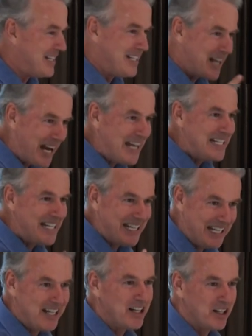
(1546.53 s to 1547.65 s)
90
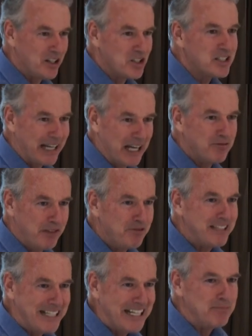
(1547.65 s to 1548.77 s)
years to get
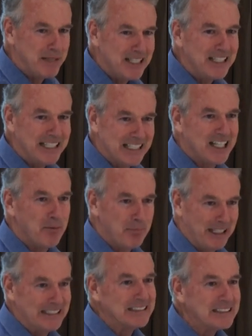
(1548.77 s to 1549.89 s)
15 million
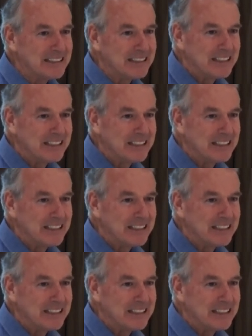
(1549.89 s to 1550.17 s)
companies.